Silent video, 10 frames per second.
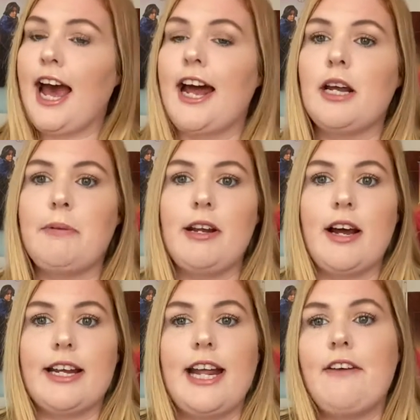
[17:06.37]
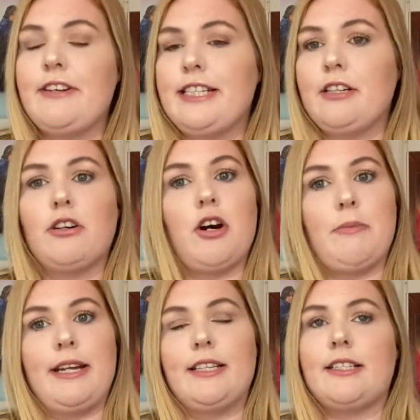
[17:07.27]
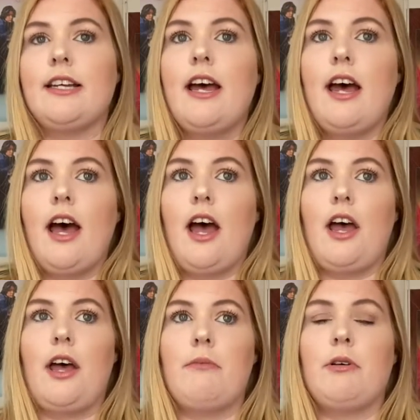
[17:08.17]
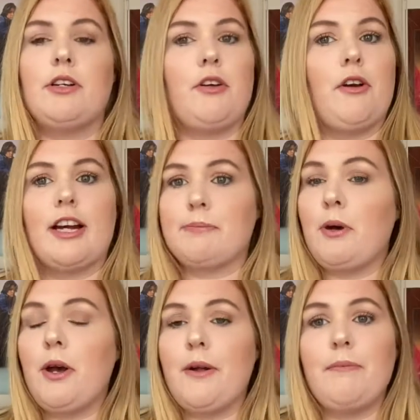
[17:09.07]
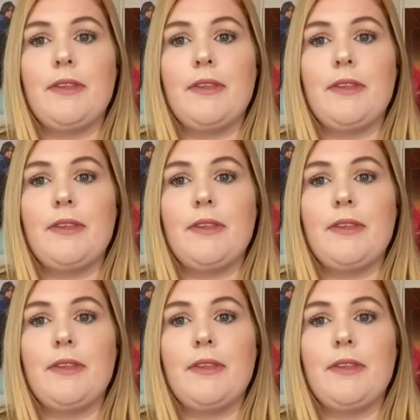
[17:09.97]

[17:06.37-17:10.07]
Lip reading: and I'll be liking every single comment what you guys put.